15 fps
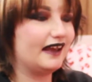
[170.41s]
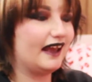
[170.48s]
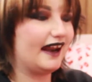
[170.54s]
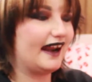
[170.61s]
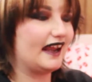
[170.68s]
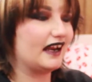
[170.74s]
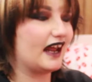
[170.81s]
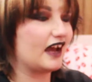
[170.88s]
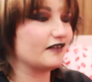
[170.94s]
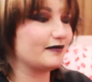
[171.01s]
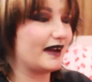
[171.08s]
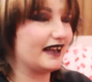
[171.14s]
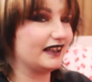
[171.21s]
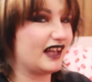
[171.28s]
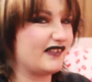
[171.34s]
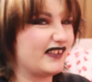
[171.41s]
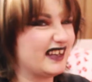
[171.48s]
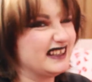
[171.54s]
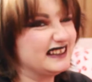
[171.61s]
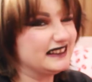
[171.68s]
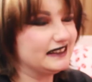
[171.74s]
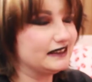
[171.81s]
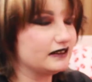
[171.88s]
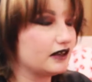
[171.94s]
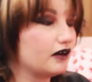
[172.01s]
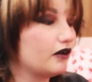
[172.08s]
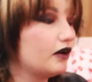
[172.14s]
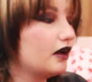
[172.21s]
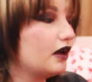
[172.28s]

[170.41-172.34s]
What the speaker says: an 8.5 by 11. I don't know.